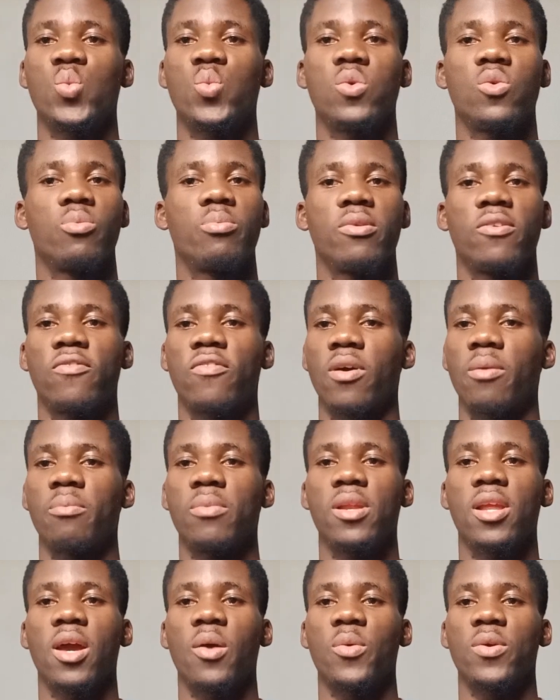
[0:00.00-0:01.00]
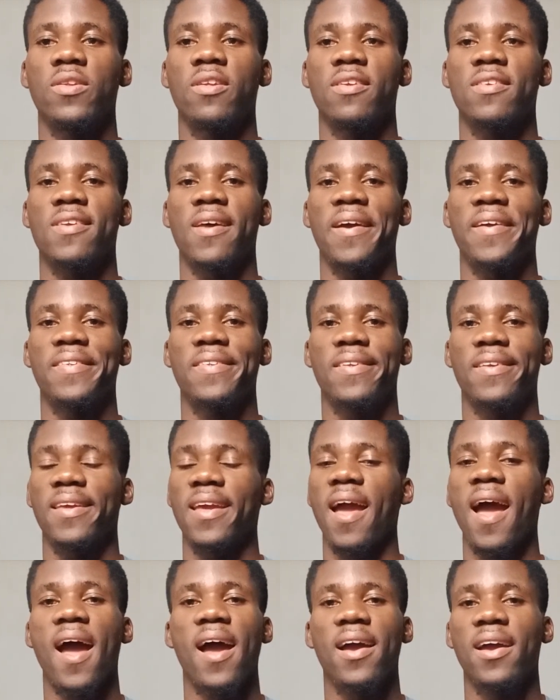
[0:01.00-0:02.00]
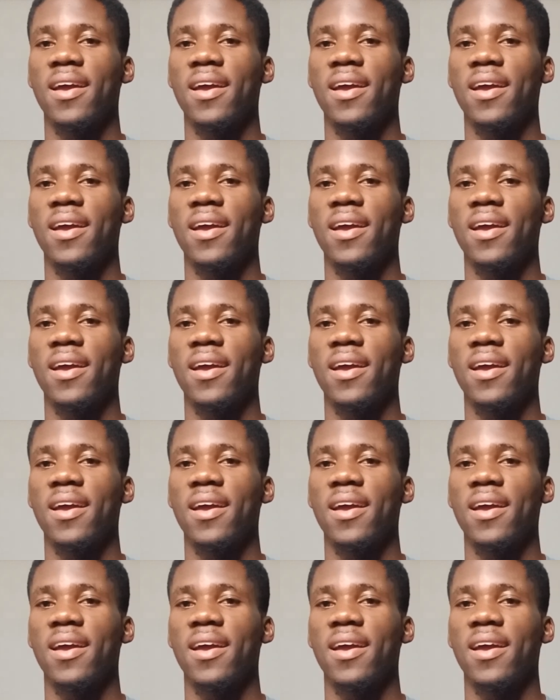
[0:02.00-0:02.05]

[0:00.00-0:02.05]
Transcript: will be familiar with the site. Yeah,